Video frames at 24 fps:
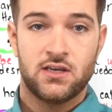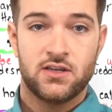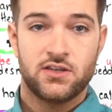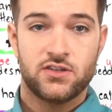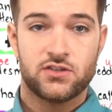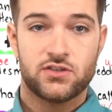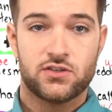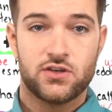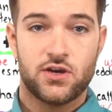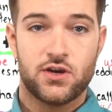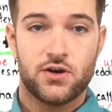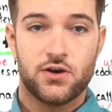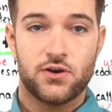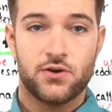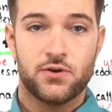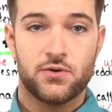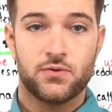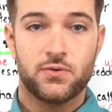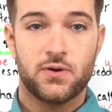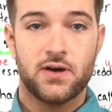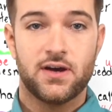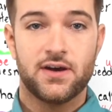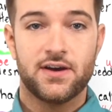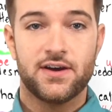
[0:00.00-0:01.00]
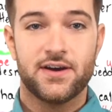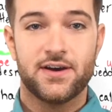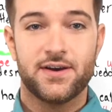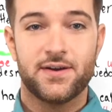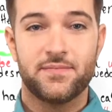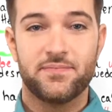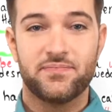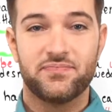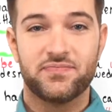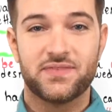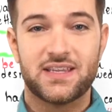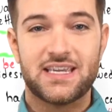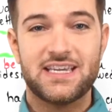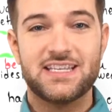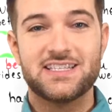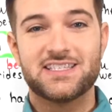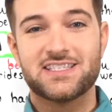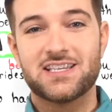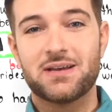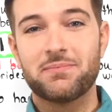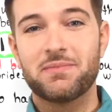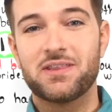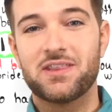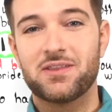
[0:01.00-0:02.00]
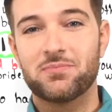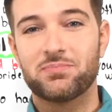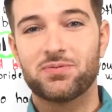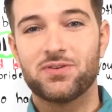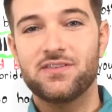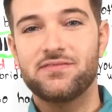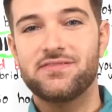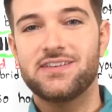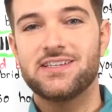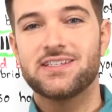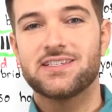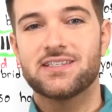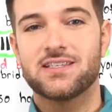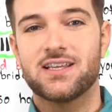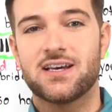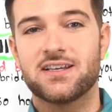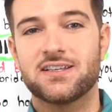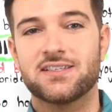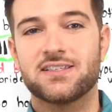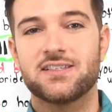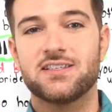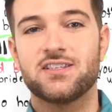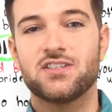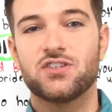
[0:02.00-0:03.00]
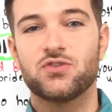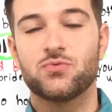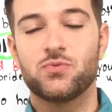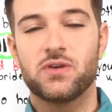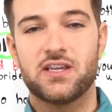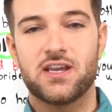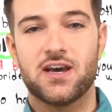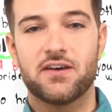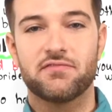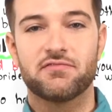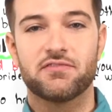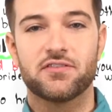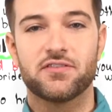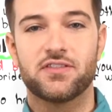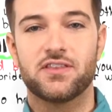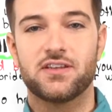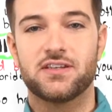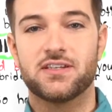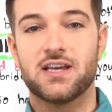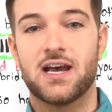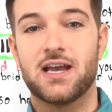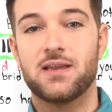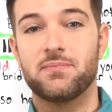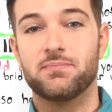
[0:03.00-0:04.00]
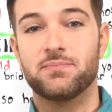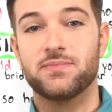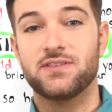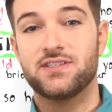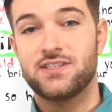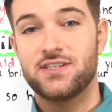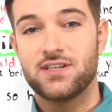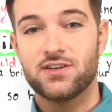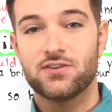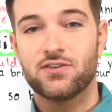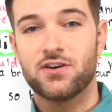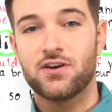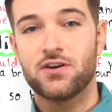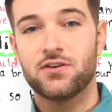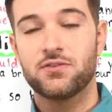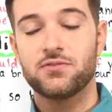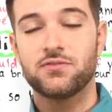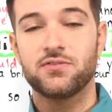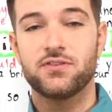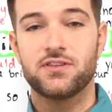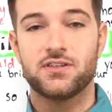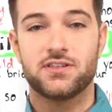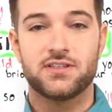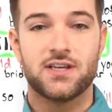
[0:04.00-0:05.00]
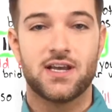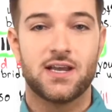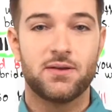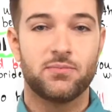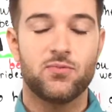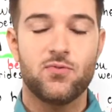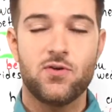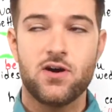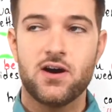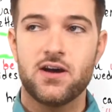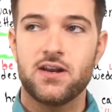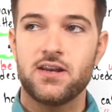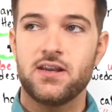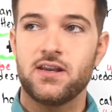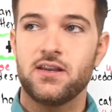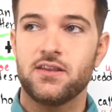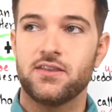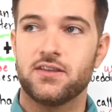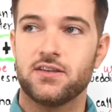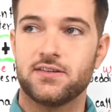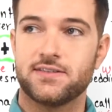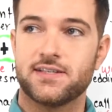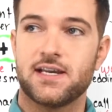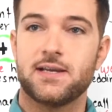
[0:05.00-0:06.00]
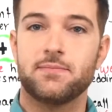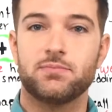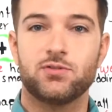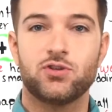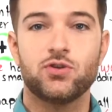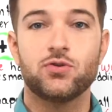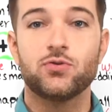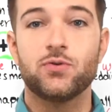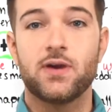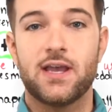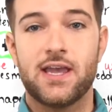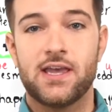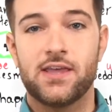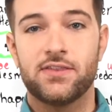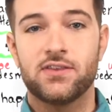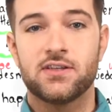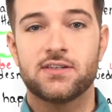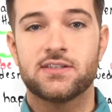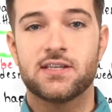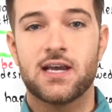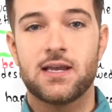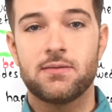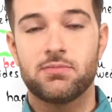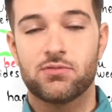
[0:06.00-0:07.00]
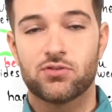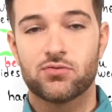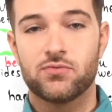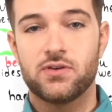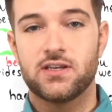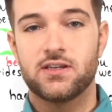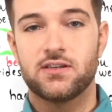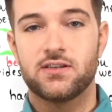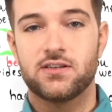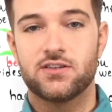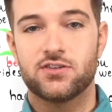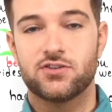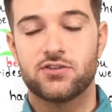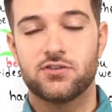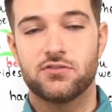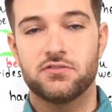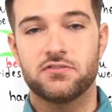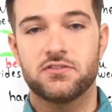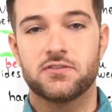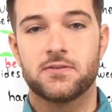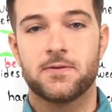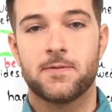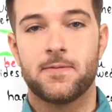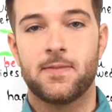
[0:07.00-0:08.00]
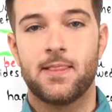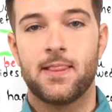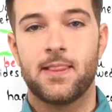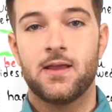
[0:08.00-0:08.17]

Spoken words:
So in some of the previous lessons, we covered the type 0, the type 1, the type 2, and the type 3 conditionals.